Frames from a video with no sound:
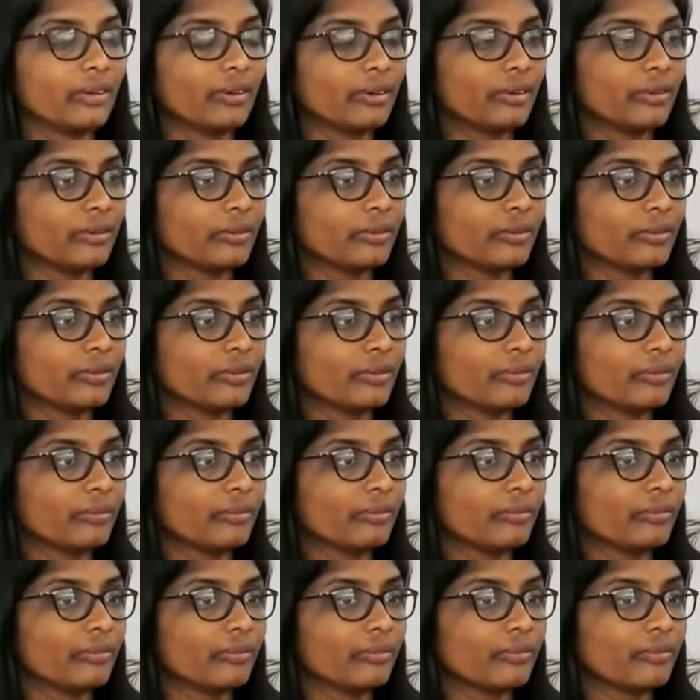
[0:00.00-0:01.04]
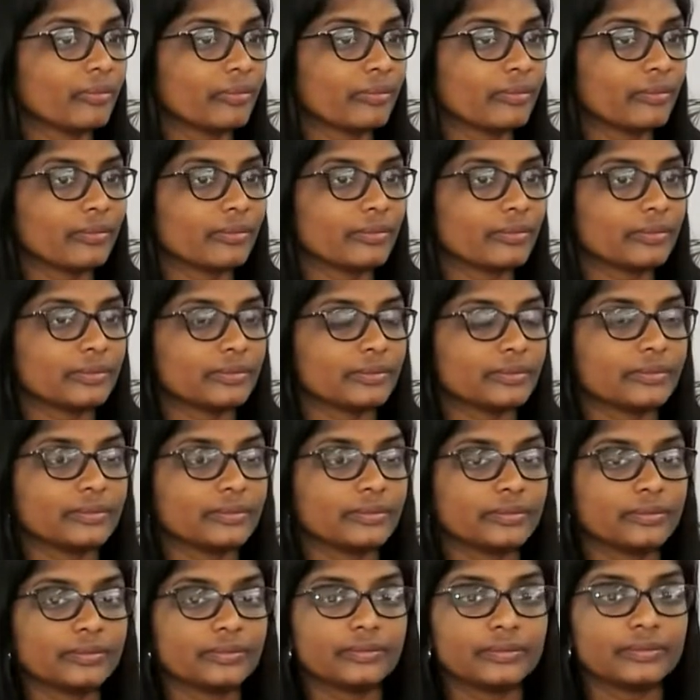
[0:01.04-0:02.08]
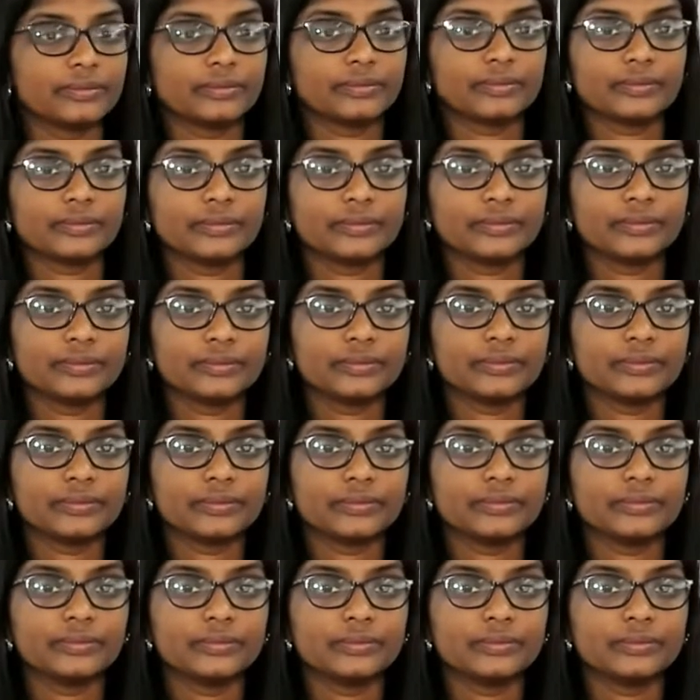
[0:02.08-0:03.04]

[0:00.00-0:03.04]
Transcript: (no one is talking)